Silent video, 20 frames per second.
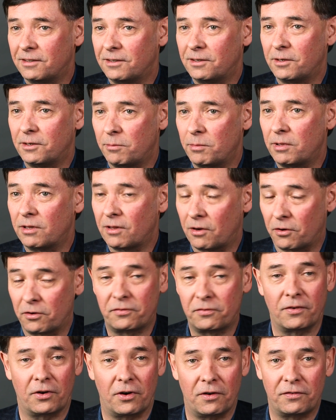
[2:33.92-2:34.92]
Right. I mean, there are
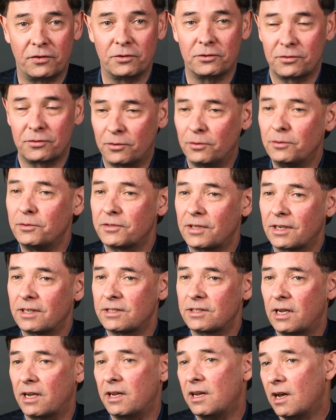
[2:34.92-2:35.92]
very few schools that
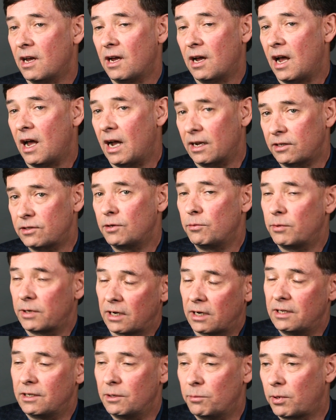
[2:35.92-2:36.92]
say, actually, when
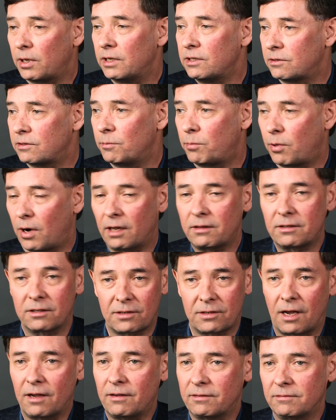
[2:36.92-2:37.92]
I need a place to
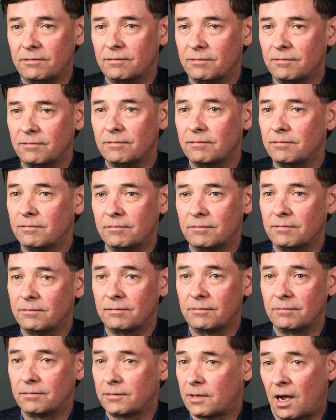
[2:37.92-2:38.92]
practice, I
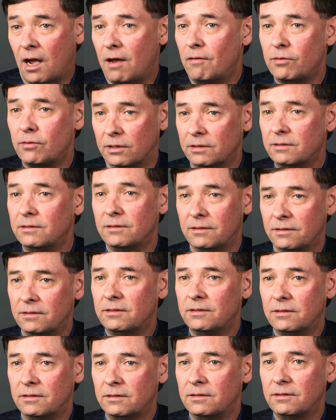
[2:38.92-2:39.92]
have one.
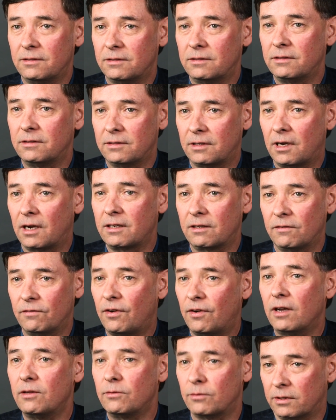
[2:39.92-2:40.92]
I can
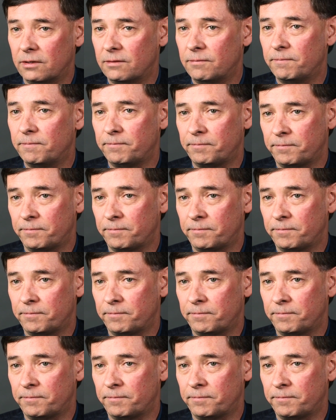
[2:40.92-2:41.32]
find one.